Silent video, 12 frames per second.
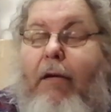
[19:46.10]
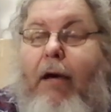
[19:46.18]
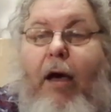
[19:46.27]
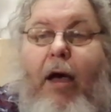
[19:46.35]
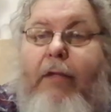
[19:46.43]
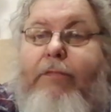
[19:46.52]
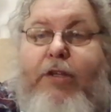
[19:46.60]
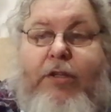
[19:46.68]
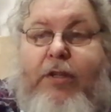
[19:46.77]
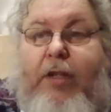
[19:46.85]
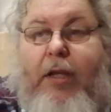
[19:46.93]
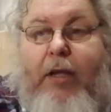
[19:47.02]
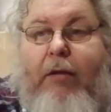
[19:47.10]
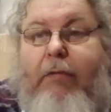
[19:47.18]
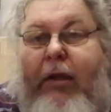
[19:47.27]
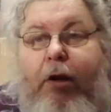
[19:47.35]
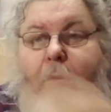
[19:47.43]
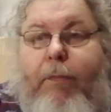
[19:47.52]
uh, just a
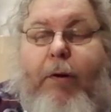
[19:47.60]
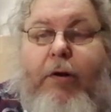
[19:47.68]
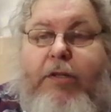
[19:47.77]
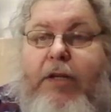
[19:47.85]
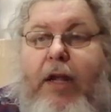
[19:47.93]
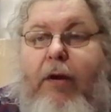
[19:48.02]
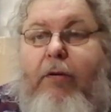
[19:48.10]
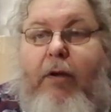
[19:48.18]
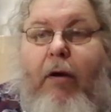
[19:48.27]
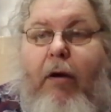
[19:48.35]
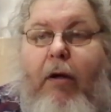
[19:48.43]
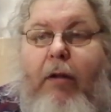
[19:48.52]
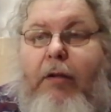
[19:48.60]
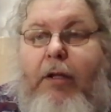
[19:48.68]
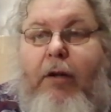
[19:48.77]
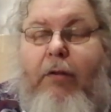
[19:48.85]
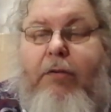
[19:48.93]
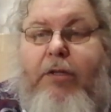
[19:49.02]
you know person out on
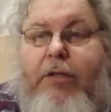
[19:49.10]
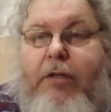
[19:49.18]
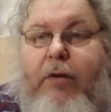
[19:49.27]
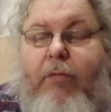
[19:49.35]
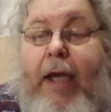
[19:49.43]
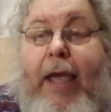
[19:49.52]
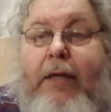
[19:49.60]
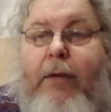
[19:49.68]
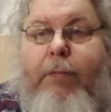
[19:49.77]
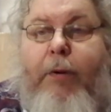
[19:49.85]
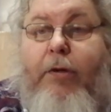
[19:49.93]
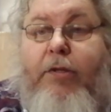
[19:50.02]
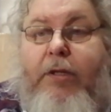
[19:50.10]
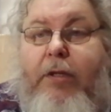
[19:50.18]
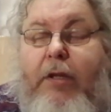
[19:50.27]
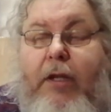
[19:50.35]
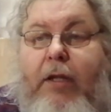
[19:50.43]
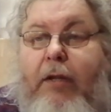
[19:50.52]
you know just a random
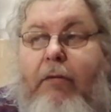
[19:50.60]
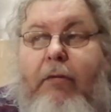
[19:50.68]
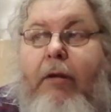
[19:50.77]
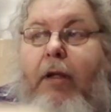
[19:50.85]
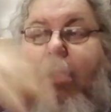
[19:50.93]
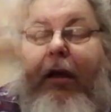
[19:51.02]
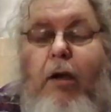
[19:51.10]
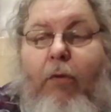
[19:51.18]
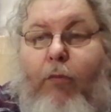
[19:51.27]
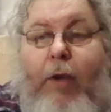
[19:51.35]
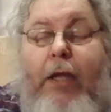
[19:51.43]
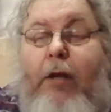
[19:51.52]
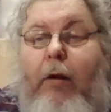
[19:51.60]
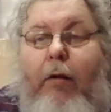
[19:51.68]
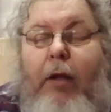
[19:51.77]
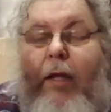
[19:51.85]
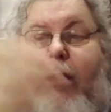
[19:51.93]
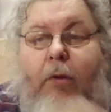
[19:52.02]
person in a
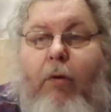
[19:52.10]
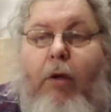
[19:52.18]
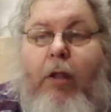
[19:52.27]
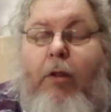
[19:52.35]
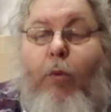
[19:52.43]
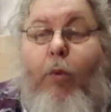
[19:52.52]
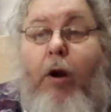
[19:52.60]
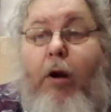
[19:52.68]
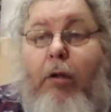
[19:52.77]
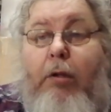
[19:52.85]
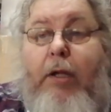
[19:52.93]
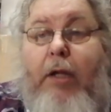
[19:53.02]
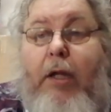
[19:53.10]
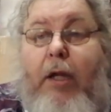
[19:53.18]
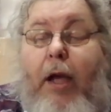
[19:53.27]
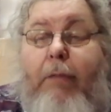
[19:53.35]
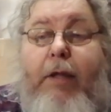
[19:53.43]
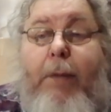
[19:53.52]
reader in the in the world
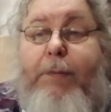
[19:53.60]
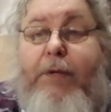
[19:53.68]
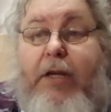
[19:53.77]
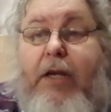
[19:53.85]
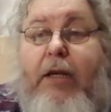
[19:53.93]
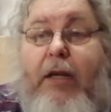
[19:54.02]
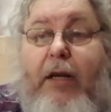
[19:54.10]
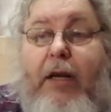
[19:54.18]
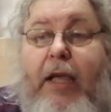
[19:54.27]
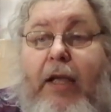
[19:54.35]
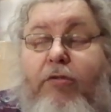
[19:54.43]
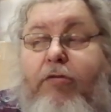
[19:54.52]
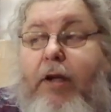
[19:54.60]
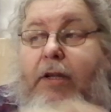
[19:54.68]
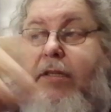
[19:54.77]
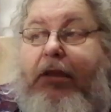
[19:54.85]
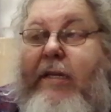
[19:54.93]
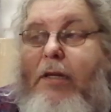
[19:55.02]
i'm not particularly
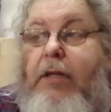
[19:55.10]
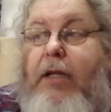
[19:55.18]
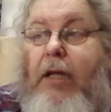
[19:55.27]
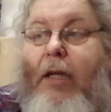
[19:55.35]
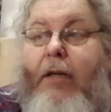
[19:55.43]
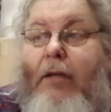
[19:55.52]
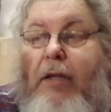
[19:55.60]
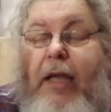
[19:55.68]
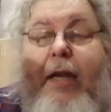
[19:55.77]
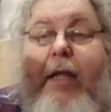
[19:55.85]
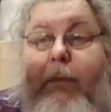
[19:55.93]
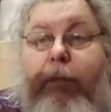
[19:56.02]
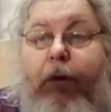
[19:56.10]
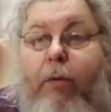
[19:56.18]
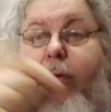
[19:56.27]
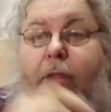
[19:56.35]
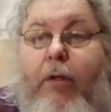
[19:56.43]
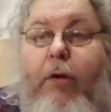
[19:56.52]
interested in getting a book
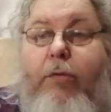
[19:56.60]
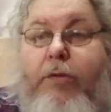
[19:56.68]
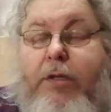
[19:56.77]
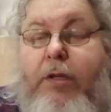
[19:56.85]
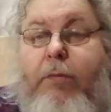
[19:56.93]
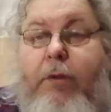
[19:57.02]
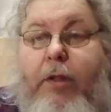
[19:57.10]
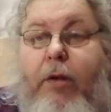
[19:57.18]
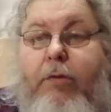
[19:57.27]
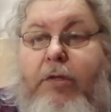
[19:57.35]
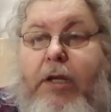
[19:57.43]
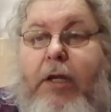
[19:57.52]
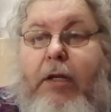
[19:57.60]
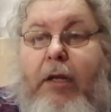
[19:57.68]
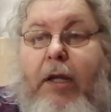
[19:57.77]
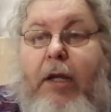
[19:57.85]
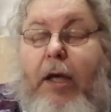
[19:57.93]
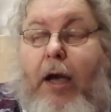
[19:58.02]
with those with those in
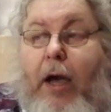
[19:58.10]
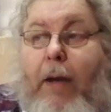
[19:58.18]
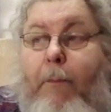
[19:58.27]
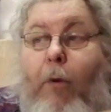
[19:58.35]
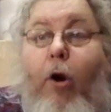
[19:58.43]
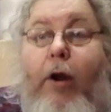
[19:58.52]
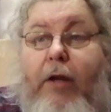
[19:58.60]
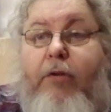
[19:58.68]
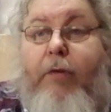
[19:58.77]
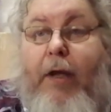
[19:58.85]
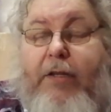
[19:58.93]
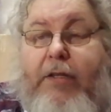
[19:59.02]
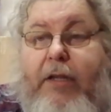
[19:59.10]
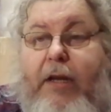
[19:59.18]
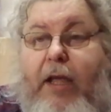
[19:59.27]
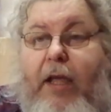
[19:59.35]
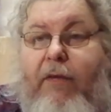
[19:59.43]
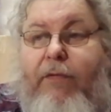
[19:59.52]
i'm more interested
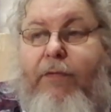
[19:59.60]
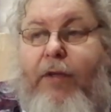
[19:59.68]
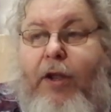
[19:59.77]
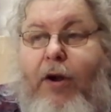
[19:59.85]
if you